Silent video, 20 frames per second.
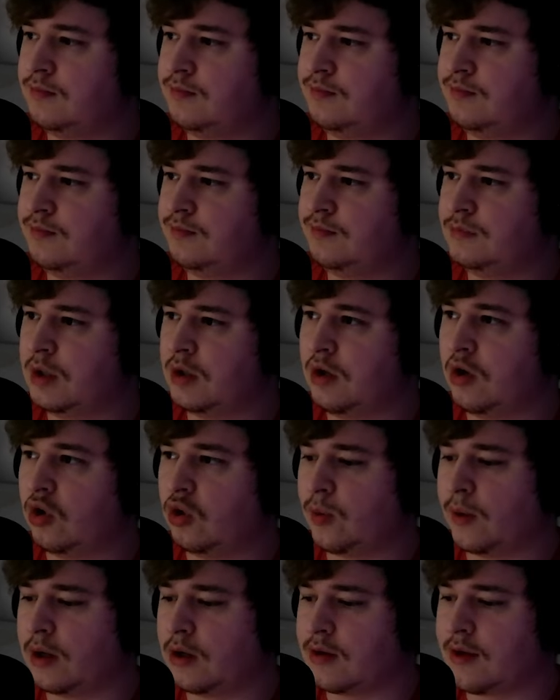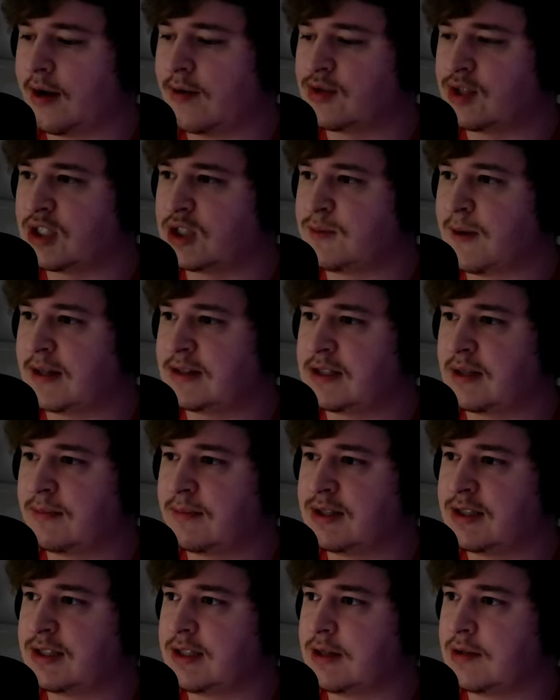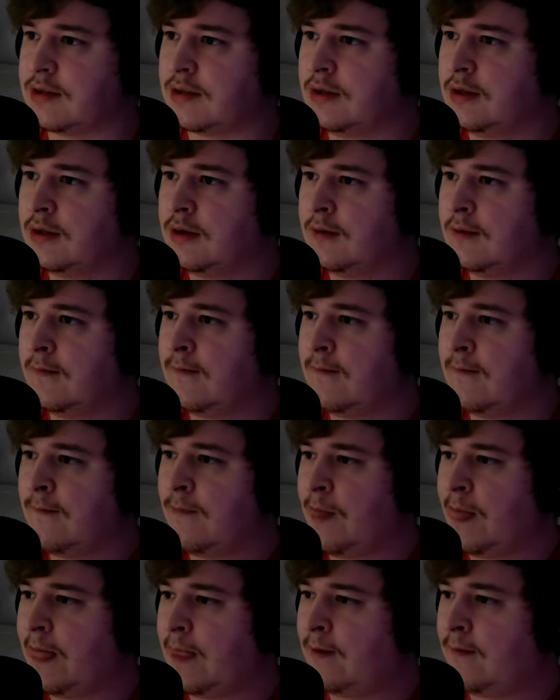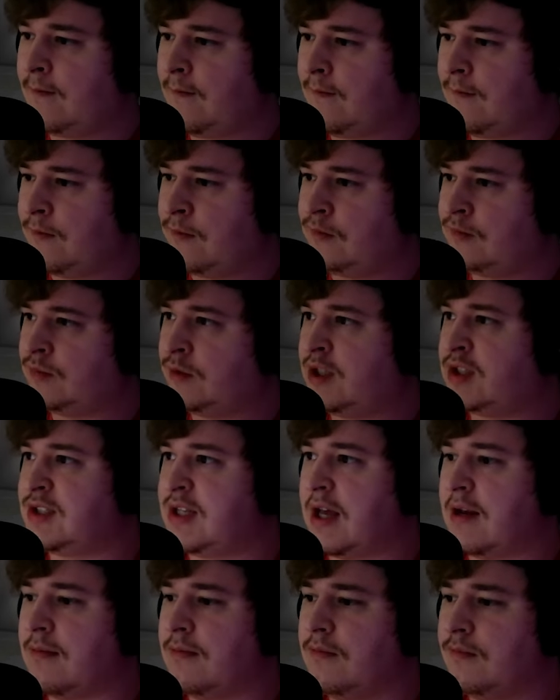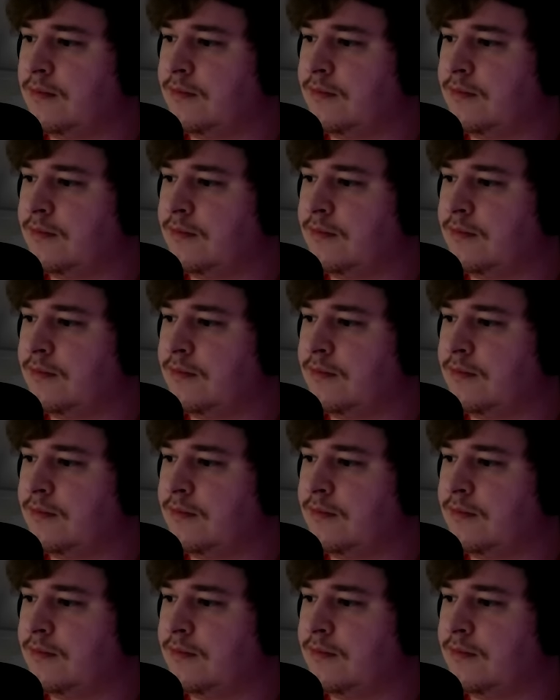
a little quicker than I was expecting, but still. He's dead.